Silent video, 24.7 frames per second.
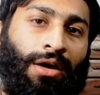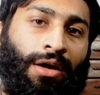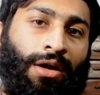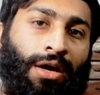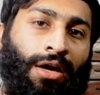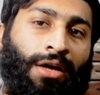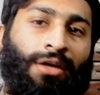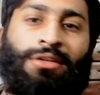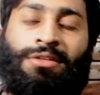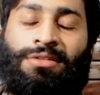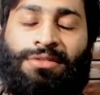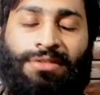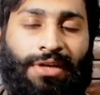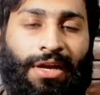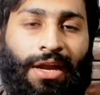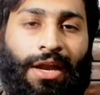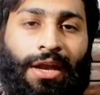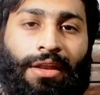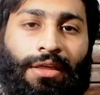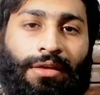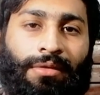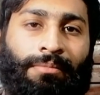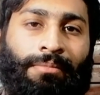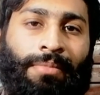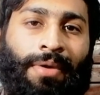
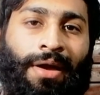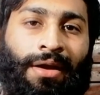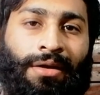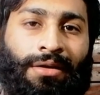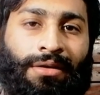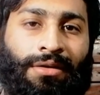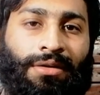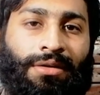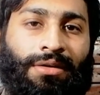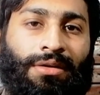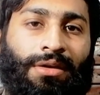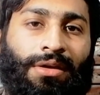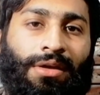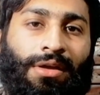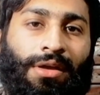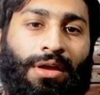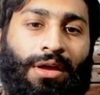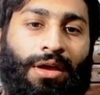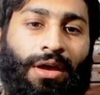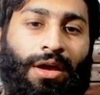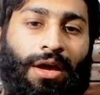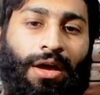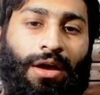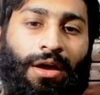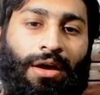understanding better
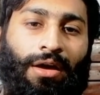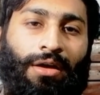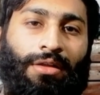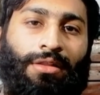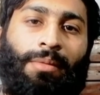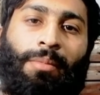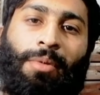the